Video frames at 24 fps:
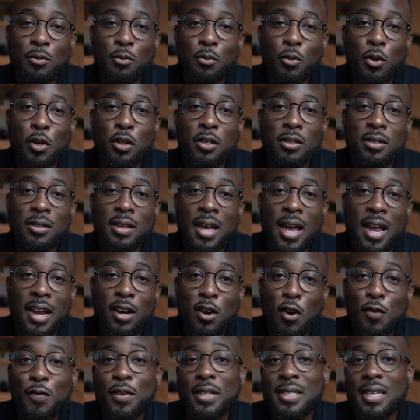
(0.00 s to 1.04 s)
was a
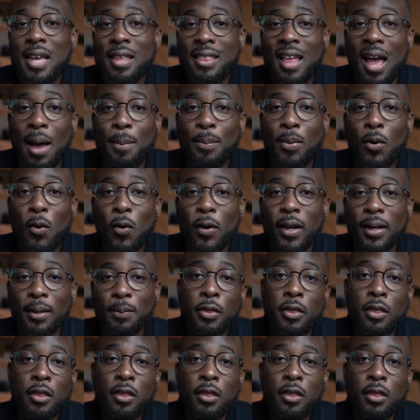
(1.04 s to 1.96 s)
novice at that point.